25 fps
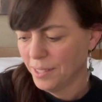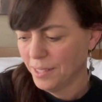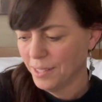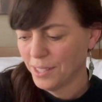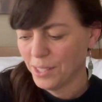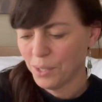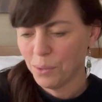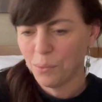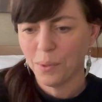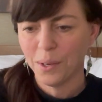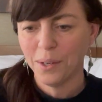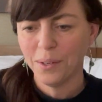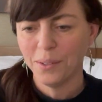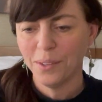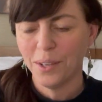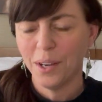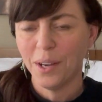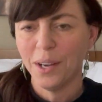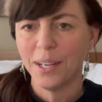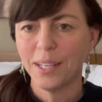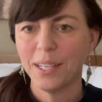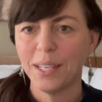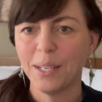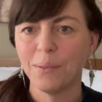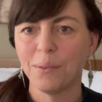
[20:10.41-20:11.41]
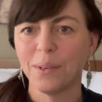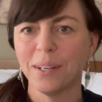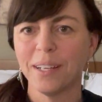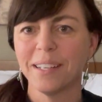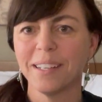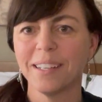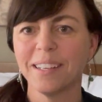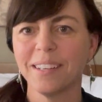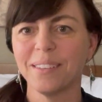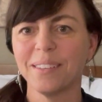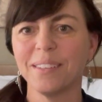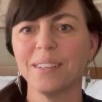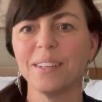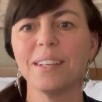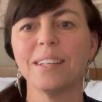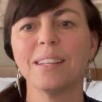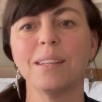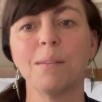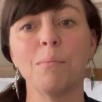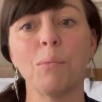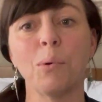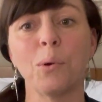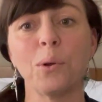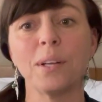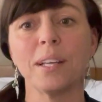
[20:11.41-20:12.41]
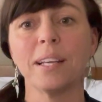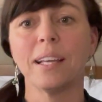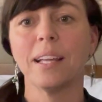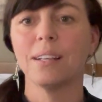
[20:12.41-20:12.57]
to wear in the hockey rink in the morning.